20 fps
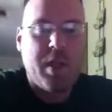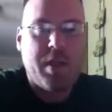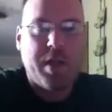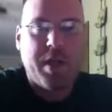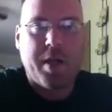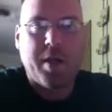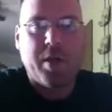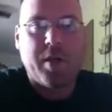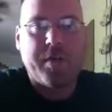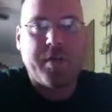
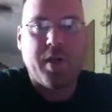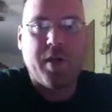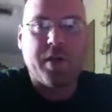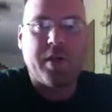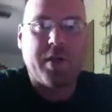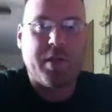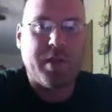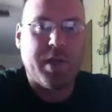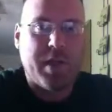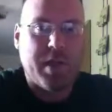that could have
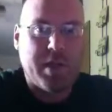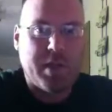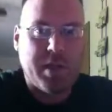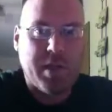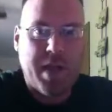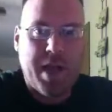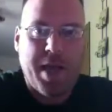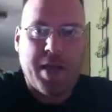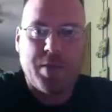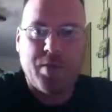altered the
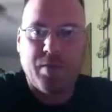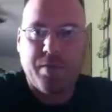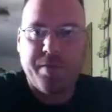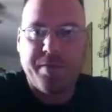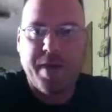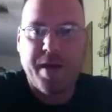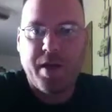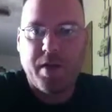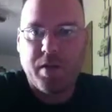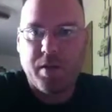actual
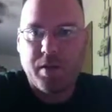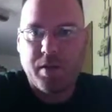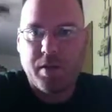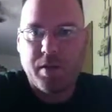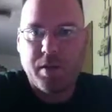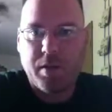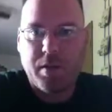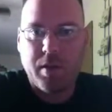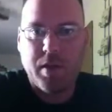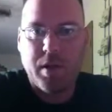final
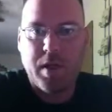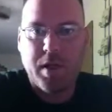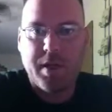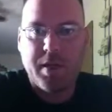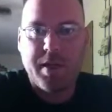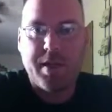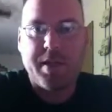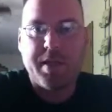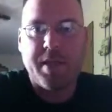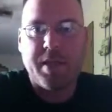
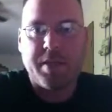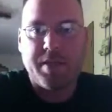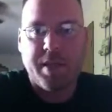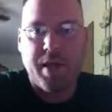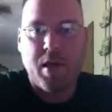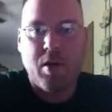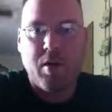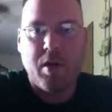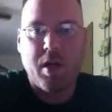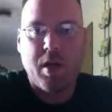details
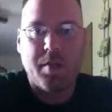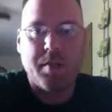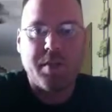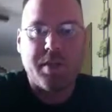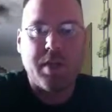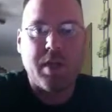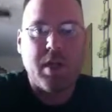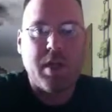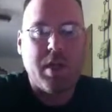and outcomes